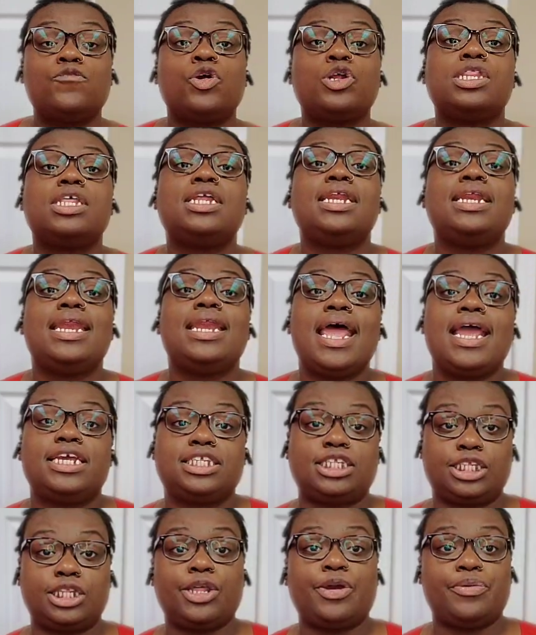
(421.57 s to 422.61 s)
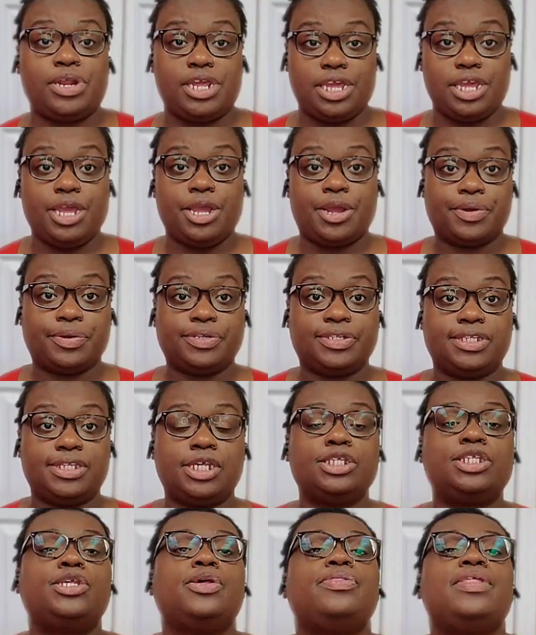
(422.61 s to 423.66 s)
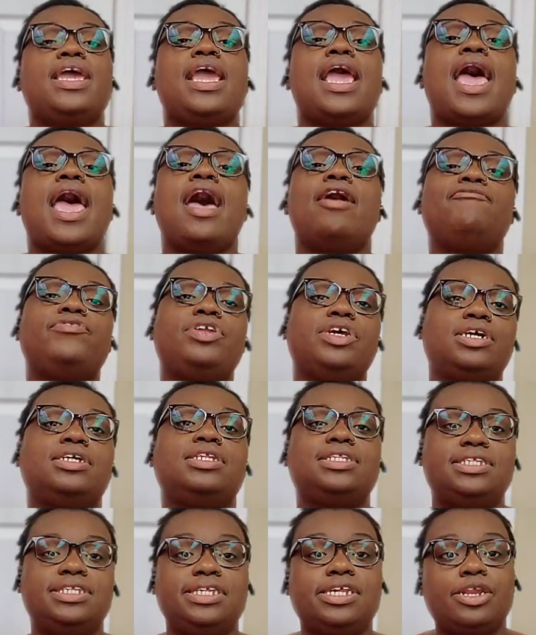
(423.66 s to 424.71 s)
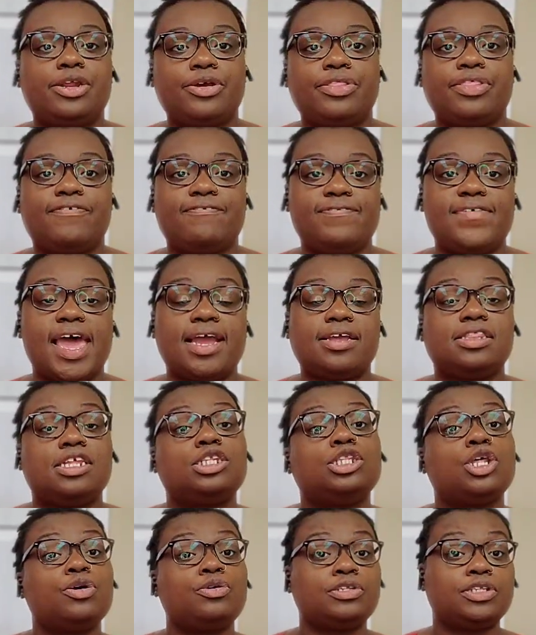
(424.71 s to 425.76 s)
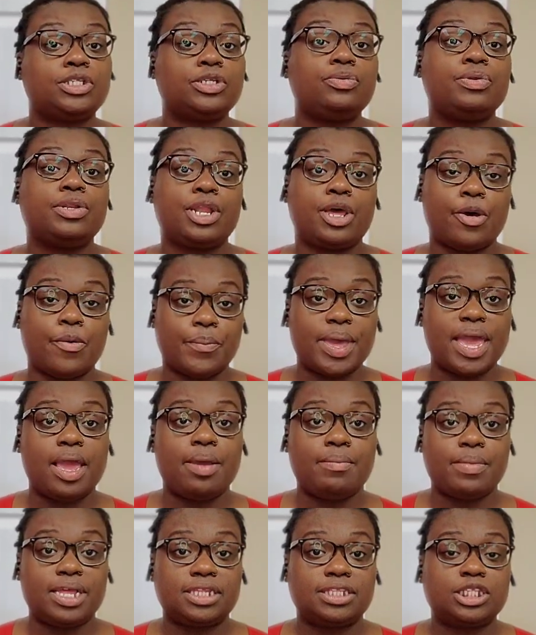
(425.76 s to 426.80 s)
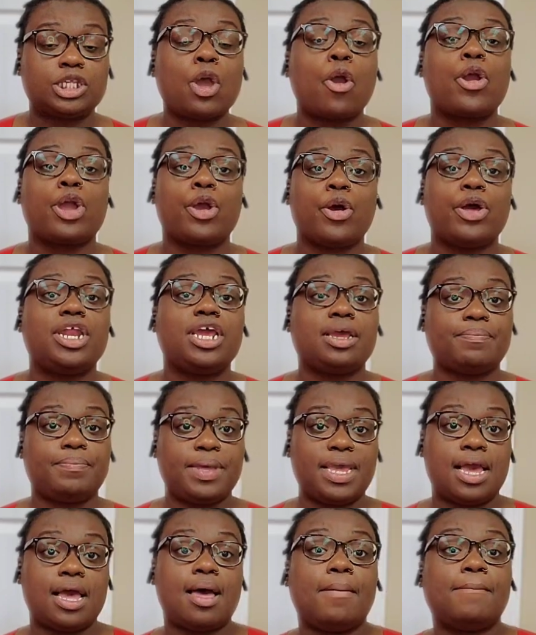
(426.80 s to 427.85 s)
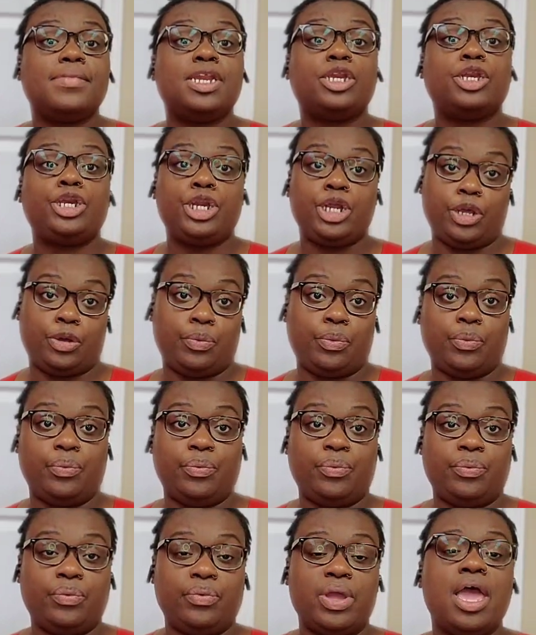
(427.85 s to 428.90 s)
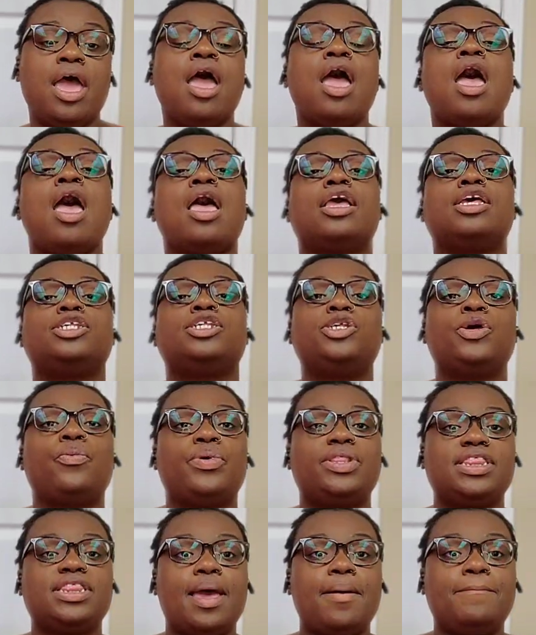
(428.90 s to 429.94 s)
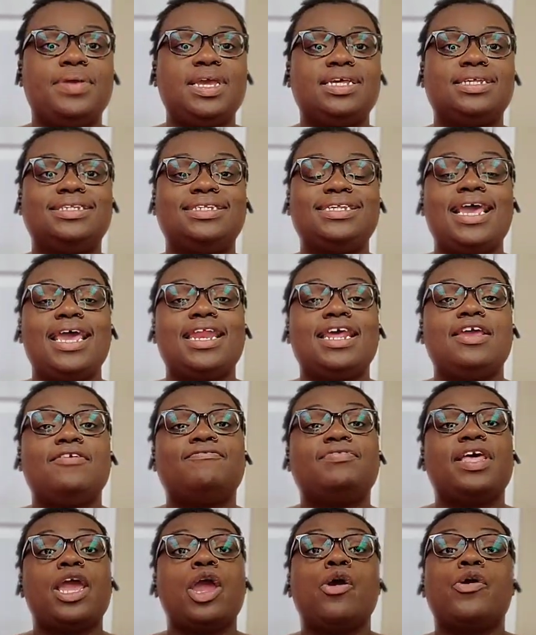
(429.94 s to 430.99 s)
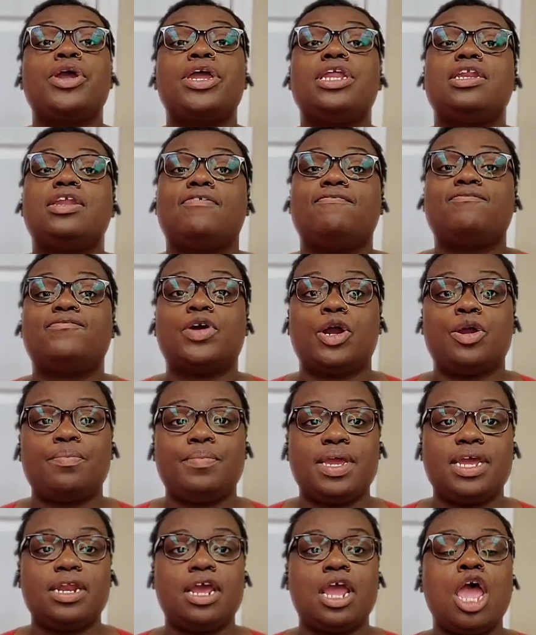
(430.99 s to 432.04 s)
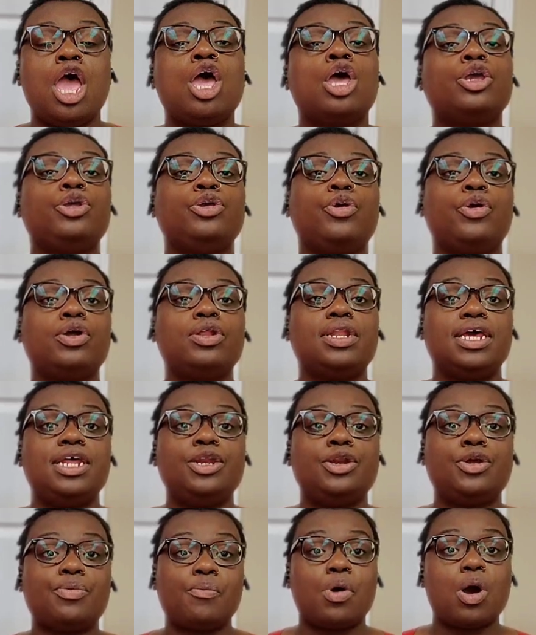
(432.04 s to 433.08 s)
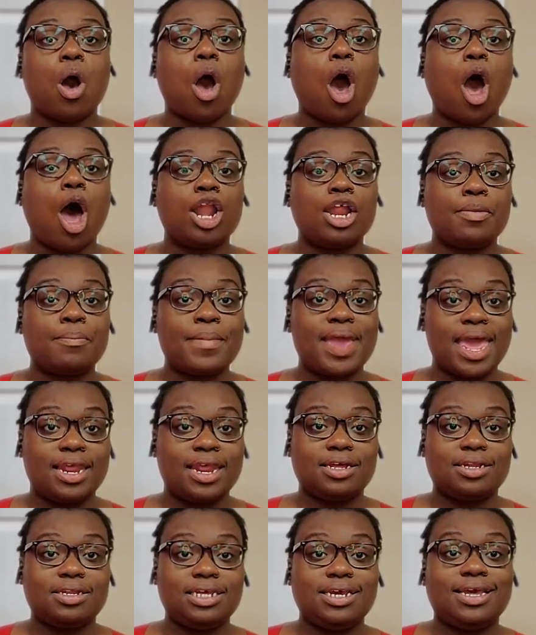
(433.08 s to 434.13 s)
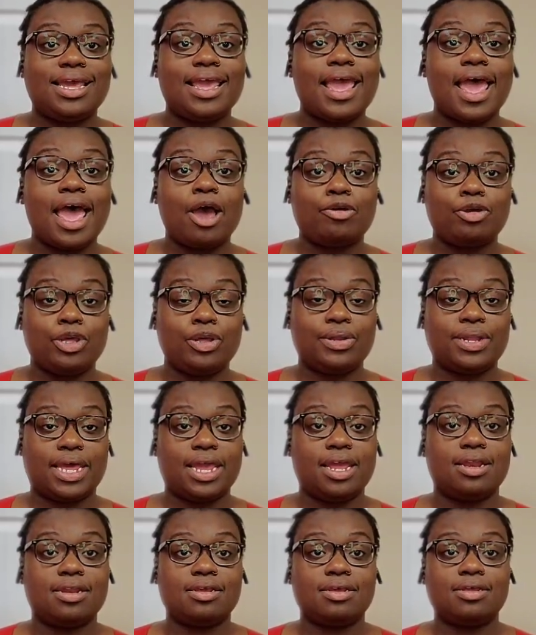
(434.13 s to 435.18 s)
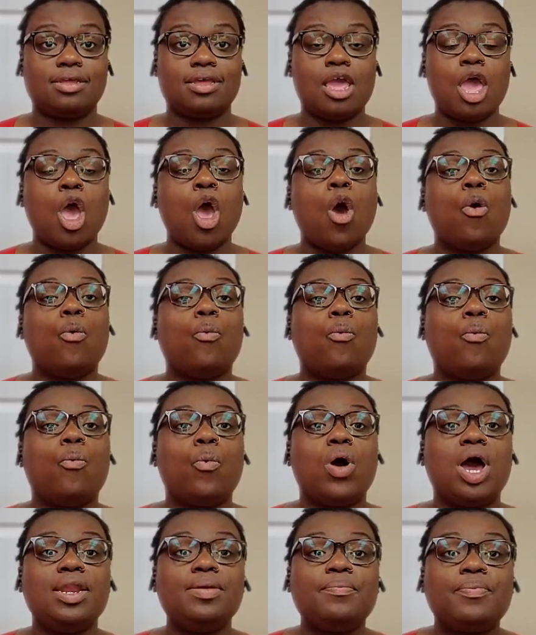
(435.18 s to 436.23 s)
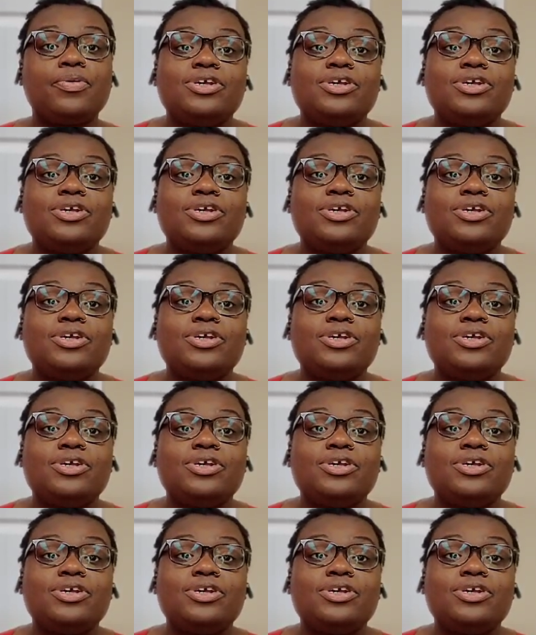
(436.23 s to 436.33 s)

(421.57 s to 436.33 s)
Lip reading: for the next 30 years. So they have to consider the fact that those student loan payments are going to become due. So with that being said, if they are in deferment, your lender will automatically calculate 1%